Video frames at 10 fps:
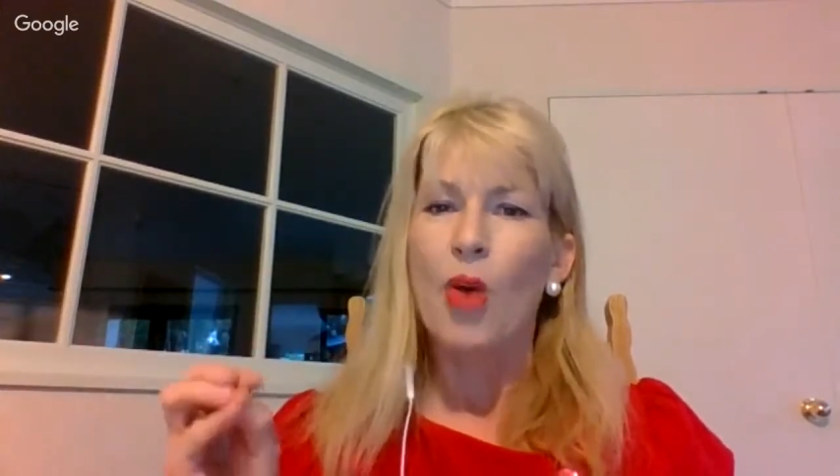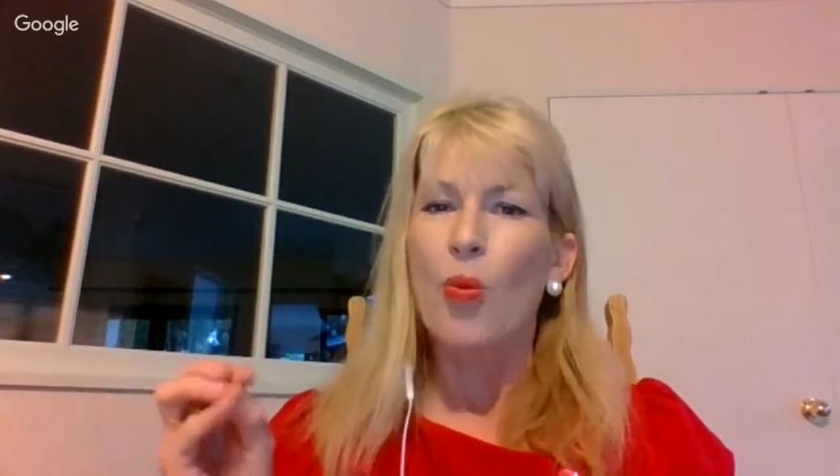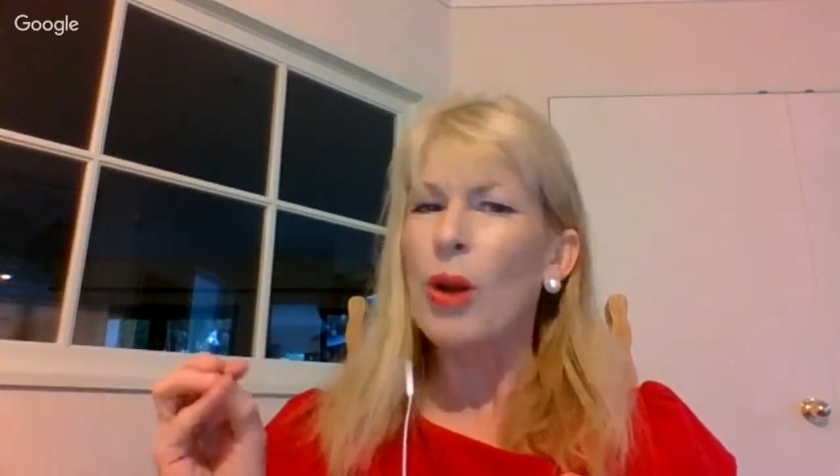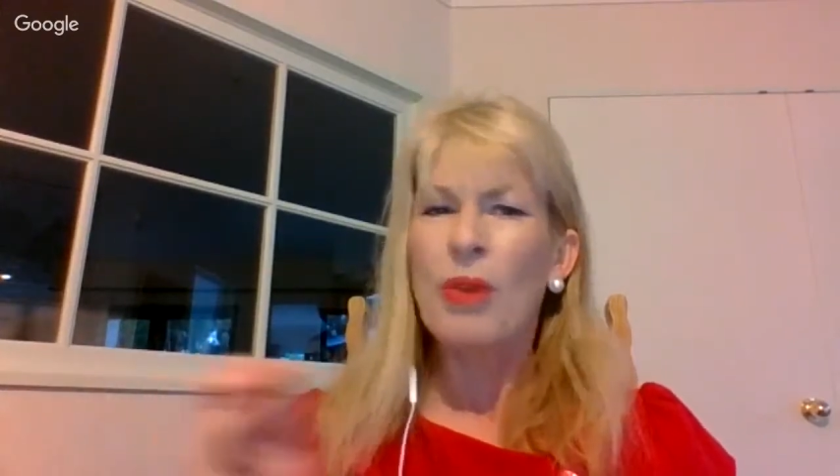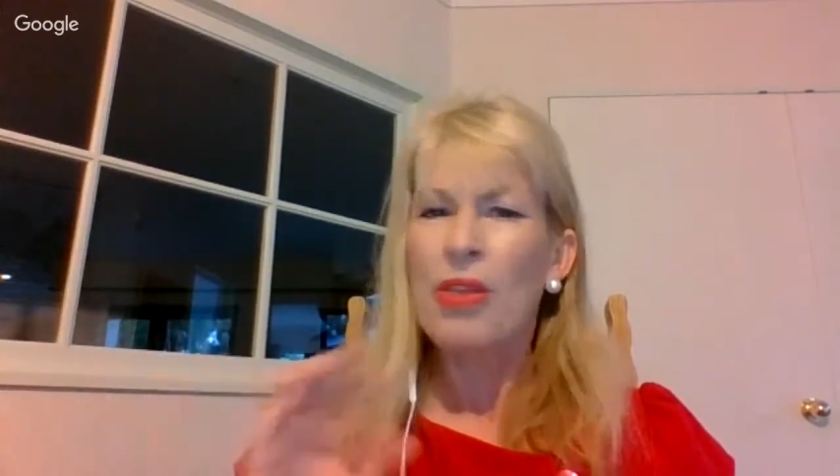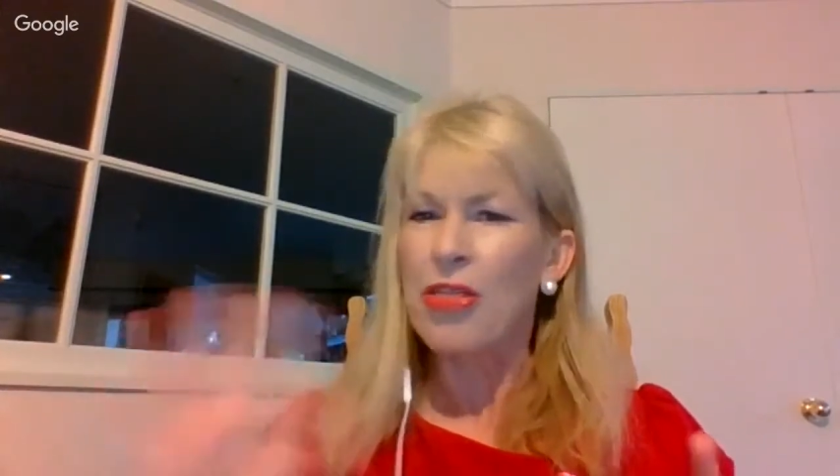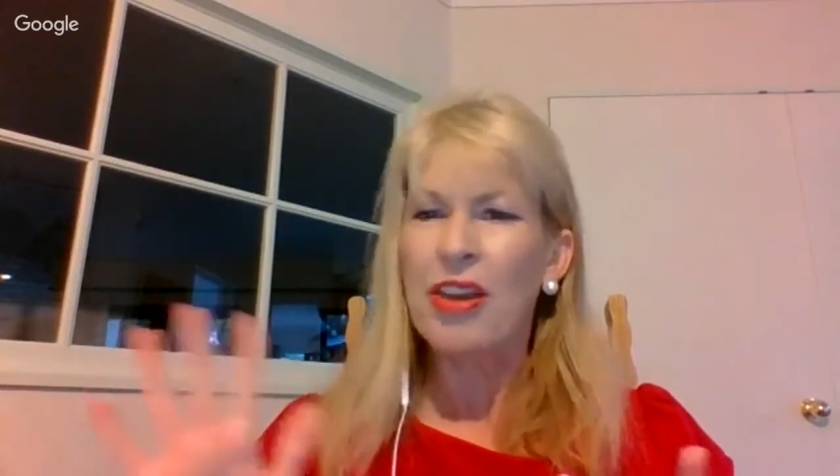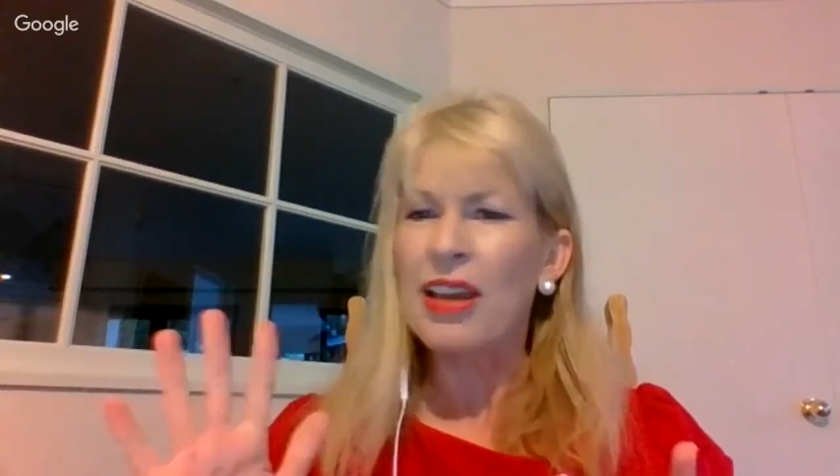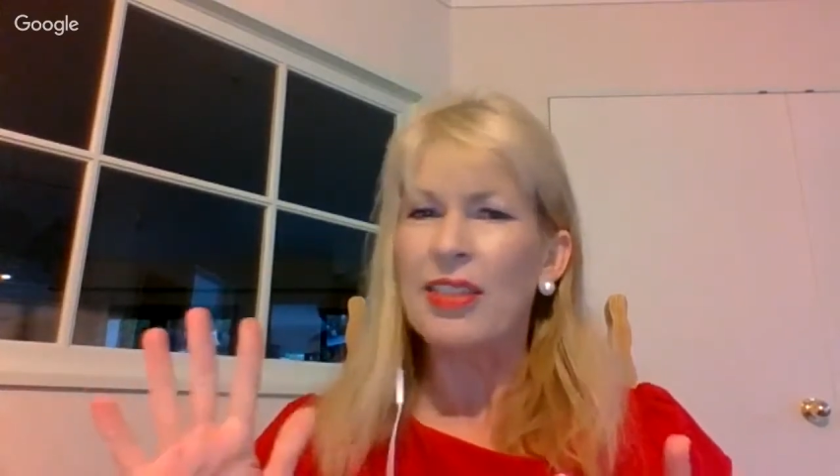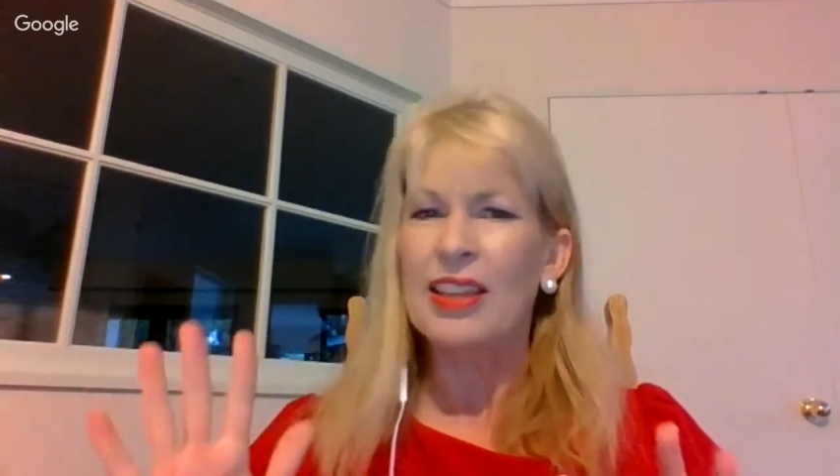when we
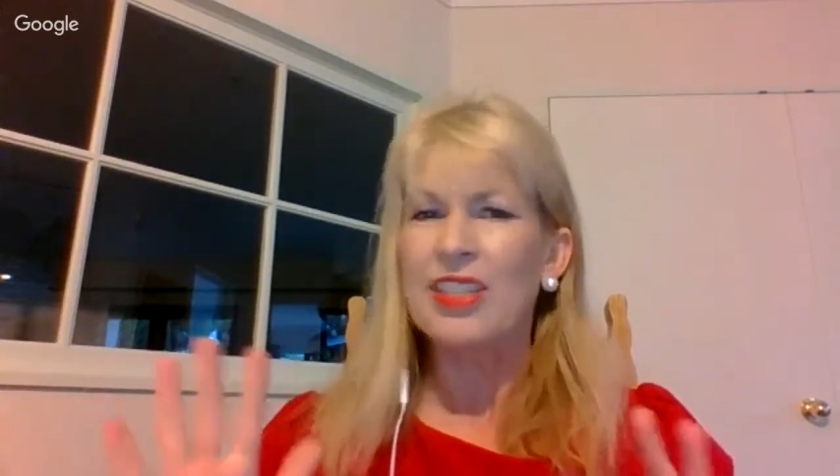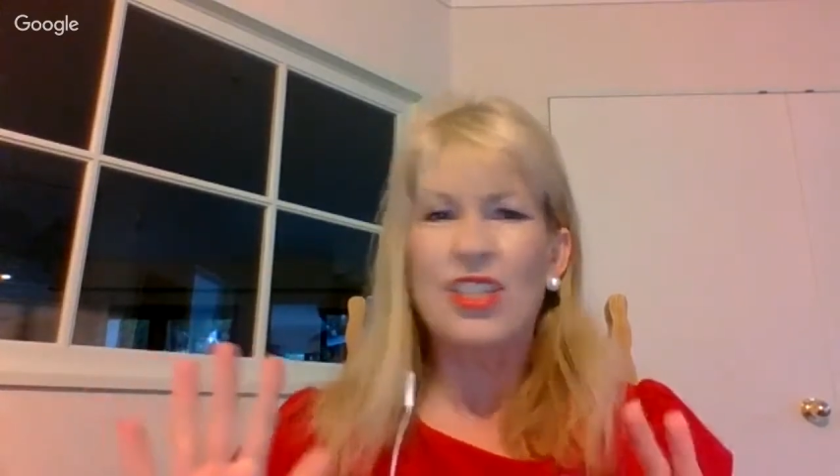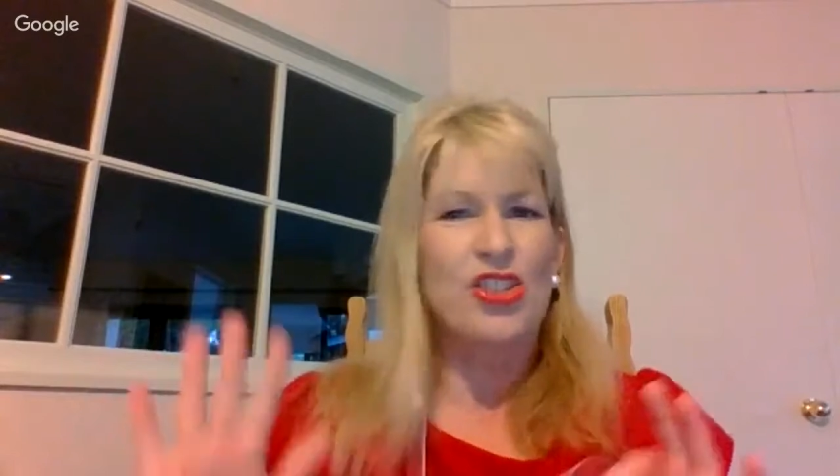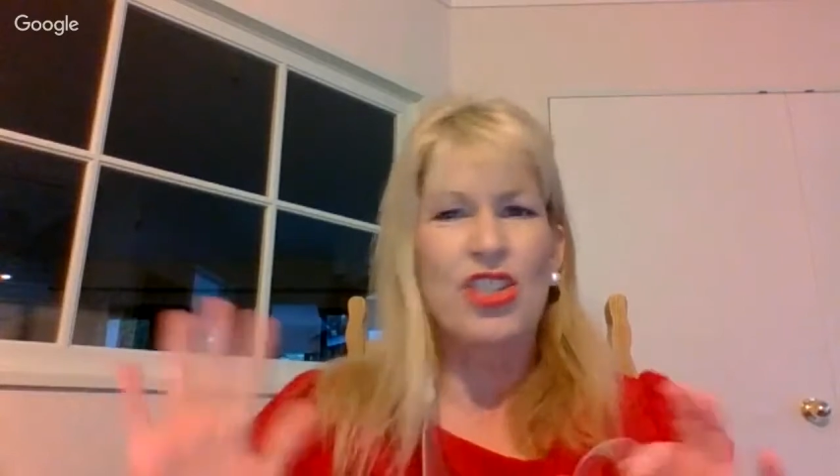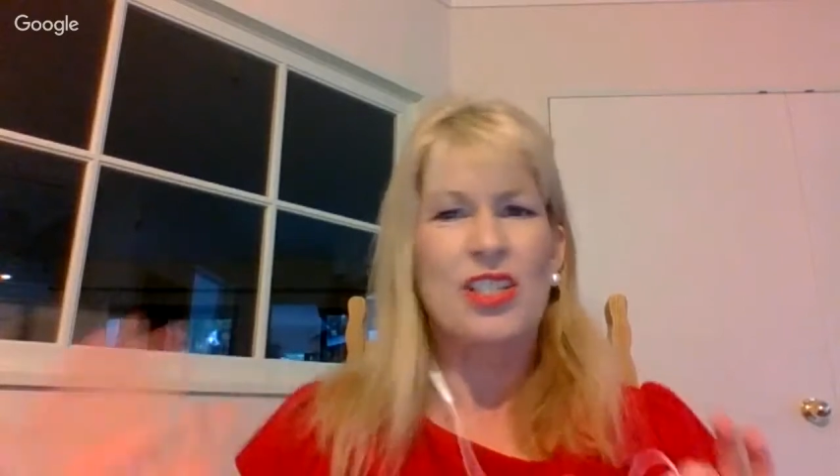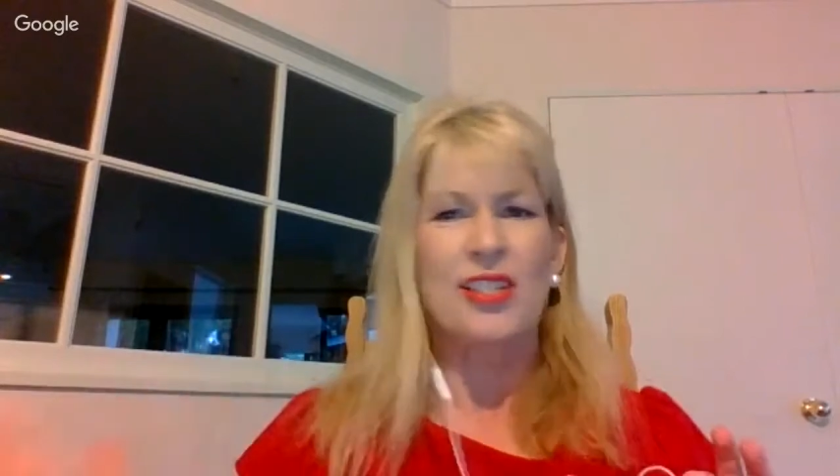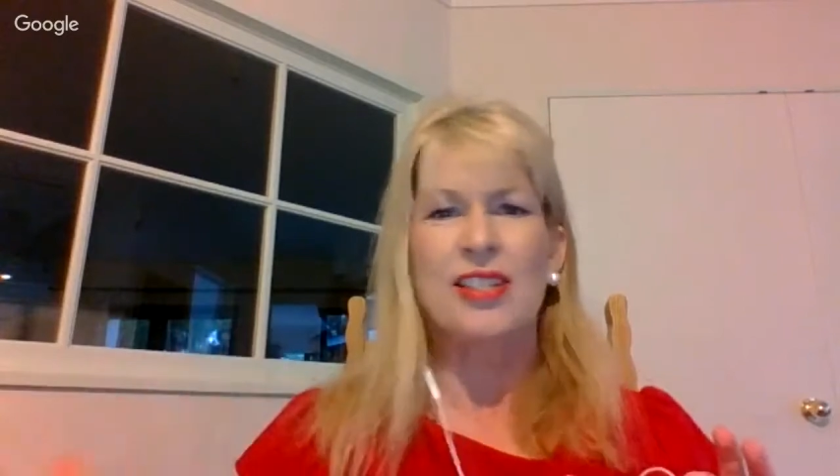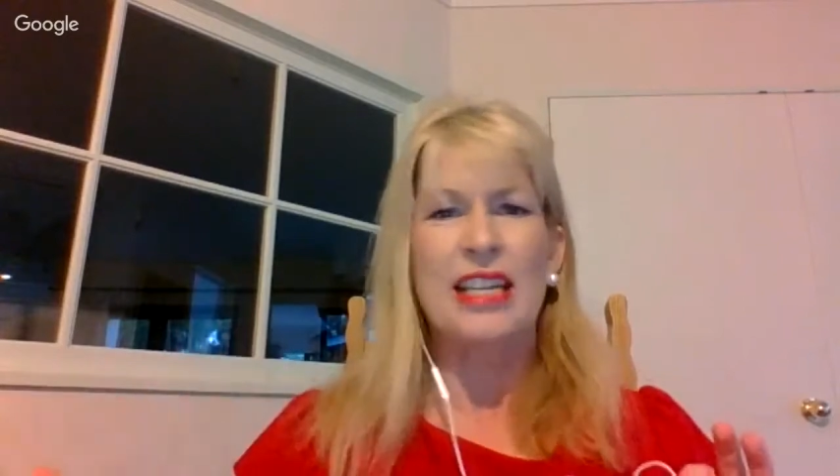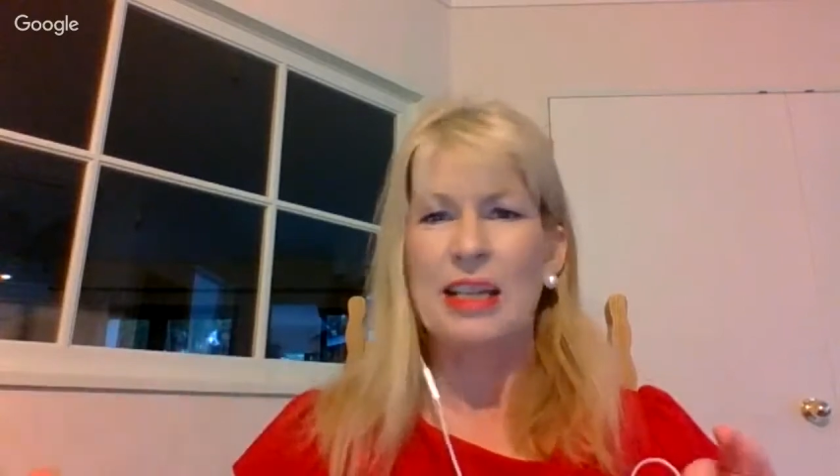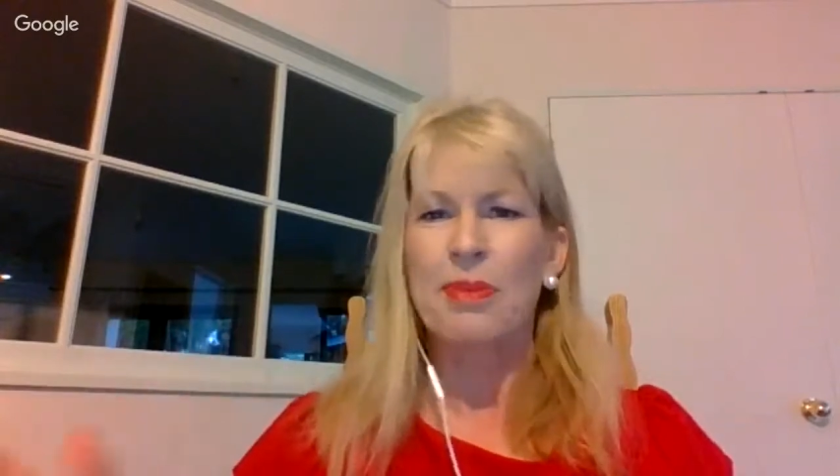think that this is just the
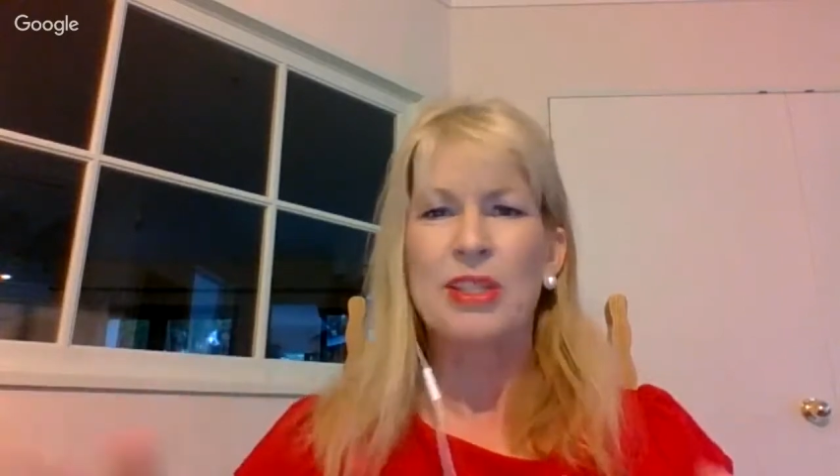setup,